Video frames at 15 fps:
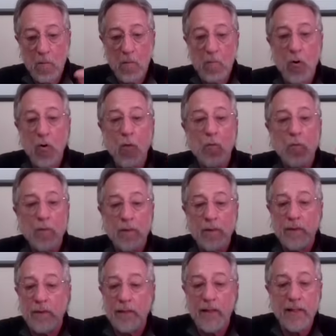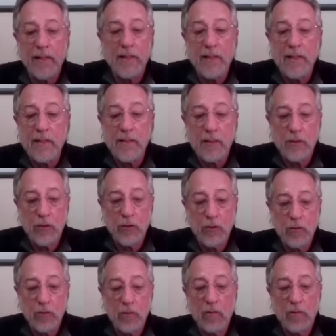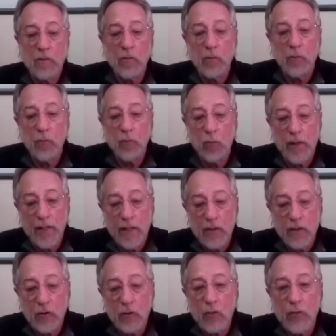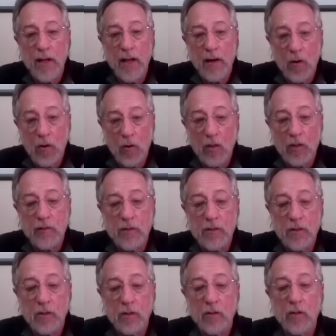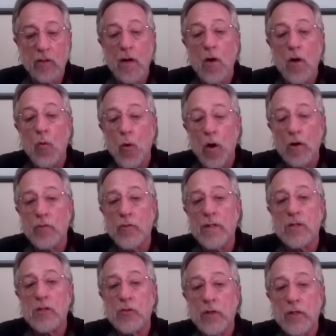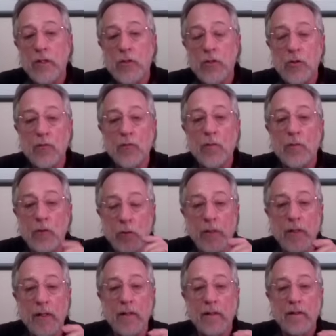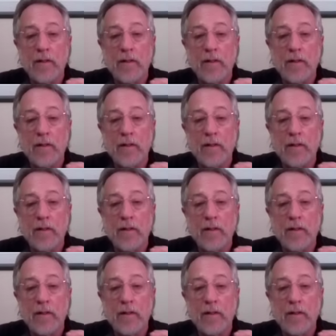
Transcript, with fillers: Boom, that's easy to do. We can do that. All of us can do it. What restricts you from doing it?